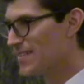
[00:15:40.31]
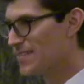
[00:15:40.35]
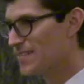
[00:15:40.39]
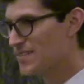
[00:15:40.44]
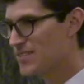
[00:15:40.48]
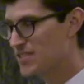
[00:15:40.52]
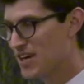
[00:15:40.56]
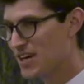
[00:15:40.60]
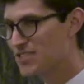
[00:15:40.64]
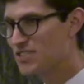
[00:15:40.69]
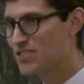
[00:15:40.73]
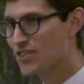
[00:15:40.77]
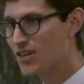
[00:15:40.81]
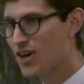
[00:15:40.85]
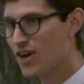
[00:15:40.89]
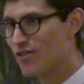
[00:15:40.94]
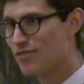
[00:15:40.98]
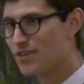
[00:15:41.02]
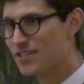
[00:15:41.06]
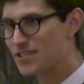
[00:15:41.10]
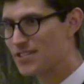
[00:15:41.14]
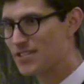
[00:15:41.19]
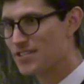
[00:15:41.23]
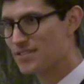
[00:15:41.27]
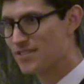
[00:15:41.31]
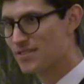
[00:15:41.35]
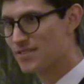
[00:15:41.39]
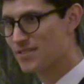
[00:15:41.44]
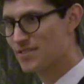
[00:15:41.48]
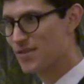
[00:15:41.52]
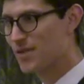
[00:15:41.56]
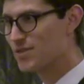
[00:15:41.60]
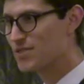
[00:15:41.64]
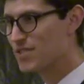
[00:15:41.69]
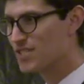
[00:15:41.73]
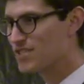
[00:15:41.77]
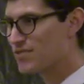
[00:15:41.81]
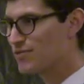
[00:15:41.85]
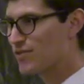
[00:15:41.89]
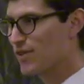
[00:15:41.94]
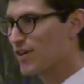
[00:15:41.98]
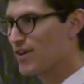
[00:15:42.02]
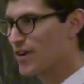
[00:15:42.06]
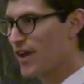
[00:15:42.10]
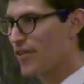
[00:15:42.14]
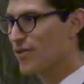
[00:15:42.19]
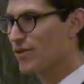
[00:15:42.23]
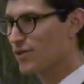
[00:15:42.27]
Shostakovich chose us
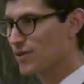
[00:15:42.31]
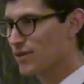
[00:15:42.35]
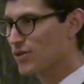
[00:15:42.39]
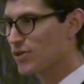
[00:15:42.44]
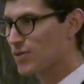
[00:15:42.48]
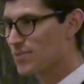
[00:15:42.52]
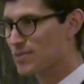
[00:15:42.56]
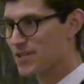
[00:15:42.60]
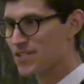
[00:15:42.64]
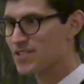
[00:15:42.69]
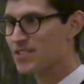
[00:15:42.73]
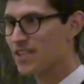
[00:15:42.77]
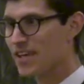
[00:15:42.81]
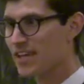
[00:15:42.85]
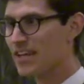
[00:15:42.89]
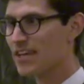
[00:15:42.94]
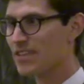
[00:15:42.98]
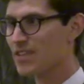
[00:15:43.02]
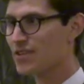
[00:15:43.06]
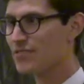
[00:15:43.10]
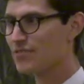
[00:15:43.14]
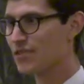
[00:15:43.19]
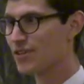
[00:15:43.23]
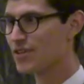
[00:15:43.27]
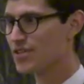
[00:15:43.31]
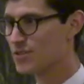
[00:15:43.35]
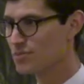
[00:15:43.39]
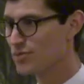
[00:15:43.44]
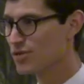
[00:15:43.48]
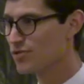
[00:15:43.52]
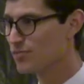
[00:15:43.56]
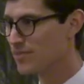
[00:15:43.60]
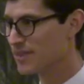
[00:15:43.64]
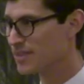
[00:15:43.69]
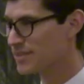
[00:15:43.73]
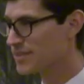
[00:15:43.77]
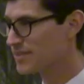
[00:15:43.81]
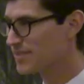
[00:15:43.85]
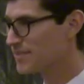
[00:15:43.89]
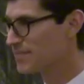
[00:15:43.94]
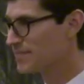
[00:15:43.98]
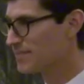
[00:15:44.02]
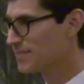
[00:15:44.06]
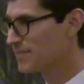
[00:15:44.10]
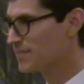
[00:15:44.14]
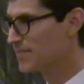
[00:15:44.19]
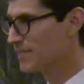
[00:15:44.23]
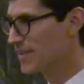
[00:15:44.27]
for another loop, just like in the first
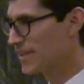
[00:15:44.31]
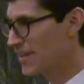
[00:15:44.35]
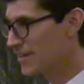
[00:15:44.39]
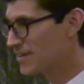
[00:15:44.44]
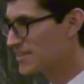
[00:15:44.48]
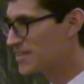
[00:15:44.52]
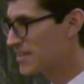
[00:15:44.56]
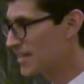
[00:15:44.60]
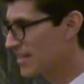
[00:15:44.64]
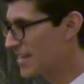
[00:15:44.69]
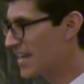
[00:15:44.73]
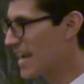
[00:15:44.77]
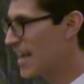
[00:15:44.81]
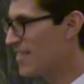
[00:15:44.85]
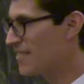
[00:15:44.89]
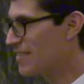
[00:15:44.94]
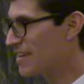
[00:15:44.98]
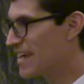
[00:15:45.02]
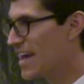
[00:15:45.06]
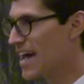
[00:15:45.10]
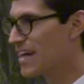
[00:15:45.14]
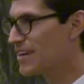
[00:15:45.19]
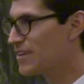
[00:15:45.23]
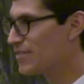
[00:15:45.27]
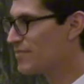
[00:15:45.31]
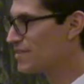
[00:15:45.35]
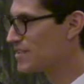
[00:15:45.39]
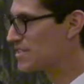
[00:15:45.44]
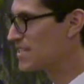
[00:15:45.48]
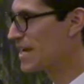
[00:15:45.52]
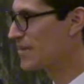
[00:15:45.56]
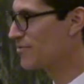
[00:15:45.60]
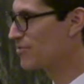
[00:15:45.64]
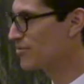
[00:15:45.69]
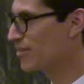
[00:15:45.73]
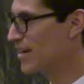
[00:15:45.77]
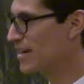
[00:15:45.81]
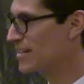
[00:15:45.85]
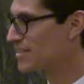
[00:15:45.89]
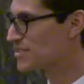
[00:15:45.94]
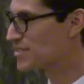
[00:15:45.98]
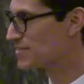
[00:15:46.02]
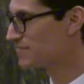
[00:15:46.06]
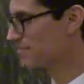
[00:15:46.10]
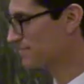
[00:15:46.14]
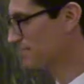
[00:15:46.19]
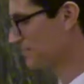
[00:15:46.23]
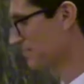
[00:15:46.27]
movie. Here's again the end of the same
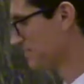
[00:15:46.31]
phrase.